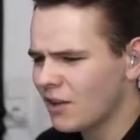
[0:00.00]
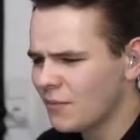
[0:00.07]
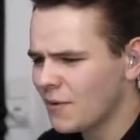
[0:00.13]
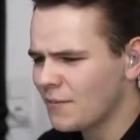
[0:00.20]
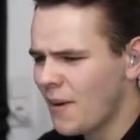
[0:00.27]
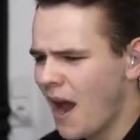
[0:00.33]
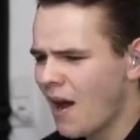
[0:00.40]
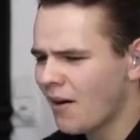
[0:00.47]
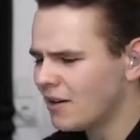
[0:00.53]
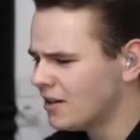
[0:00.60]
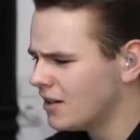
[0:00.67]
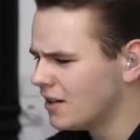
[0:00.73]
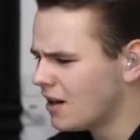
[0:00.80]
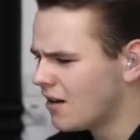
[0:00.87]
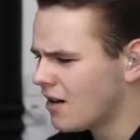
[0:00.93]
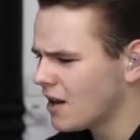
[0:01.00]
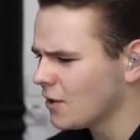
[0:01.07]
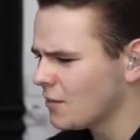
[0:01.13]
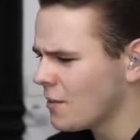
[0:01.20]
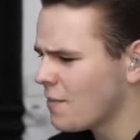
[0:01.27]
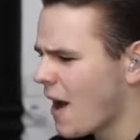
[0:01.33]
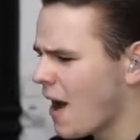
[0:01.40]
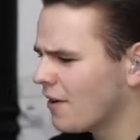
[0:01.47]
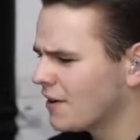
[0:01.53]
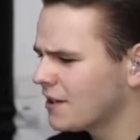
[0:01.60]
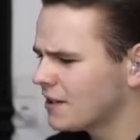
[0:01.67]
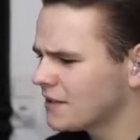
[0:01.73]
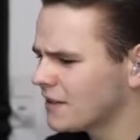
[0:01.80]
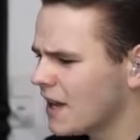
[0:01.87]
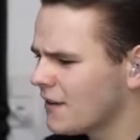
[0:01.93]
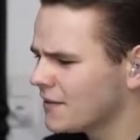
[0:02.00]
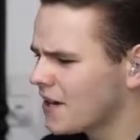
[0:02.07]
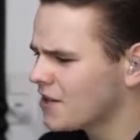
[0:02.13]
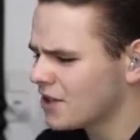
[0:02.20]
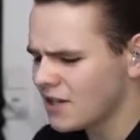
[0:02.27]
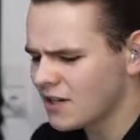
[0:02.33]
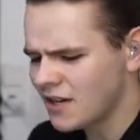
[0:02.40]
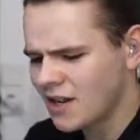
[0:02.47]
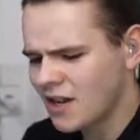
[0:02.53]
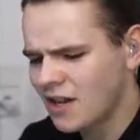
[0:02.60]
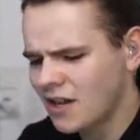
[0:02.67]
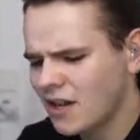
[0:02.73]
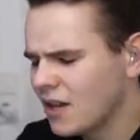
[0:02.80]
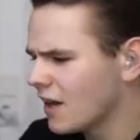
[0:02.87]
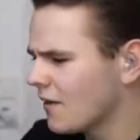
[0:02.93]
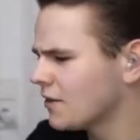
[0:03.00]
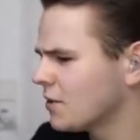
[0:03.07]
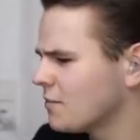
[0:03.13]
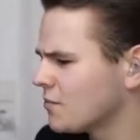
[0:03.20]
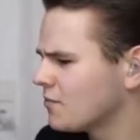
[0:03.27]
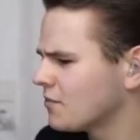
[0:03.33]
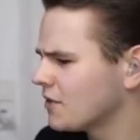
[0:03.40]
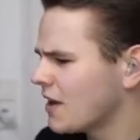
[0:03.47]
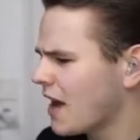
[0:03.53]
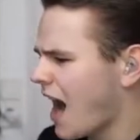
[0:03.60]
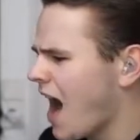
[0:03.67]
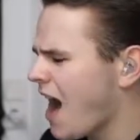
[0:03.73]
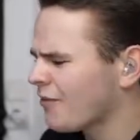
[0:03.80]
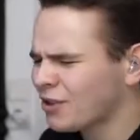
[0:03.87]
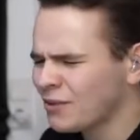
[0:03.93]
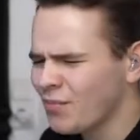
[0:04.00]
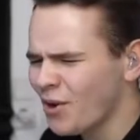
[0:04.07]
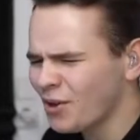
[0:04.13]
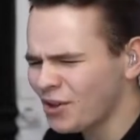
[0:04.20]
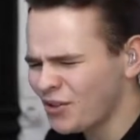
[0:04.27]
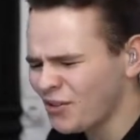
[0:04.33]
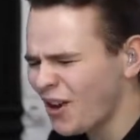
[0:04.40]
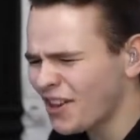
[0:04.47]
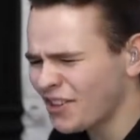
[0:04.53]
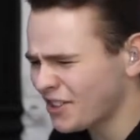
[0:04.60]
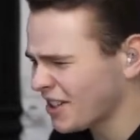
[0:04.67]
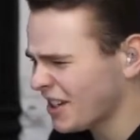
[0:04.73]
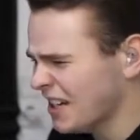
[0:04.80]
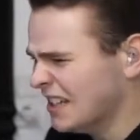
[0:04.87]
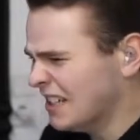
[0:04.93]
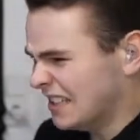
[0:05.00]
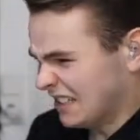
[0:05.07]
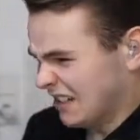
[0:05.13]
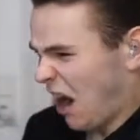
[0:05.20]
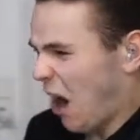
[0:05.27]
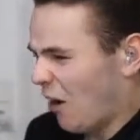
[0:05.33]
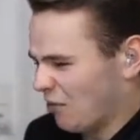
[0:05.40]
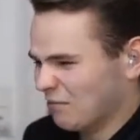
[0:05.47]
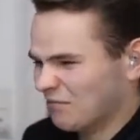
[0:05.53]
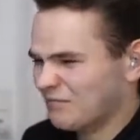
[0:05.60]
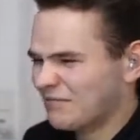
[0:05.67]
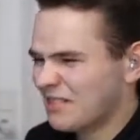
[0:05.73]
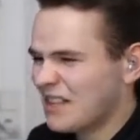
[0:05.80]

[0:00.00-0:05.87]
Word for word: Got a little bit of power. All right, a little bit of power here on the left engine. Got some afterburner thrust. Oh.